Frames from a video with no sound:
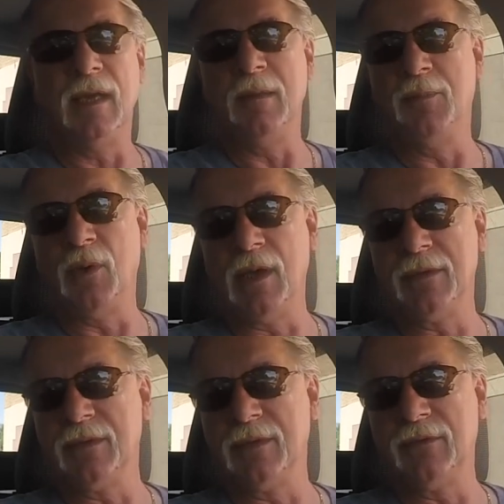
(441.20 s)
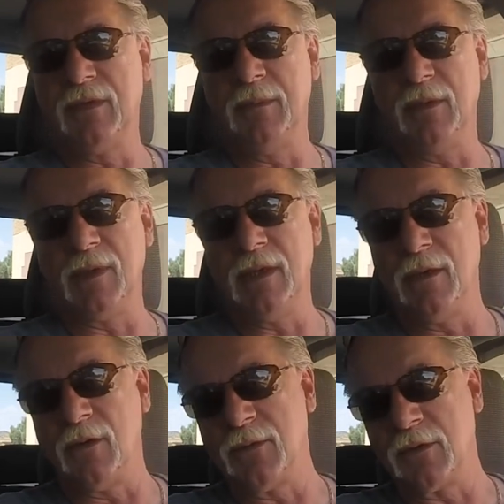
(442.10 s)
I bought the CB
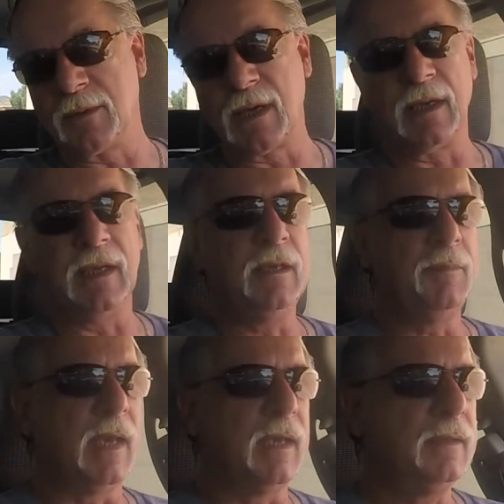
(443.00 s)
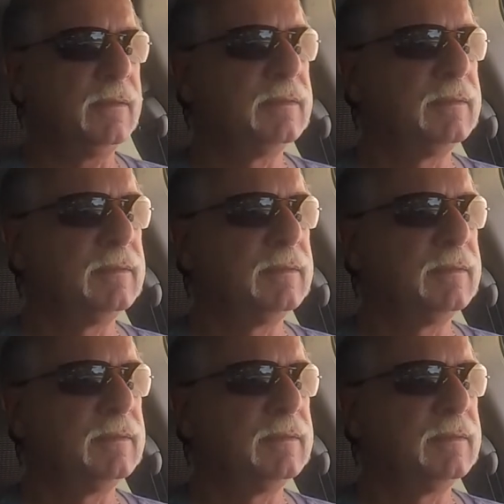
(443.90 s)
radio from on eBay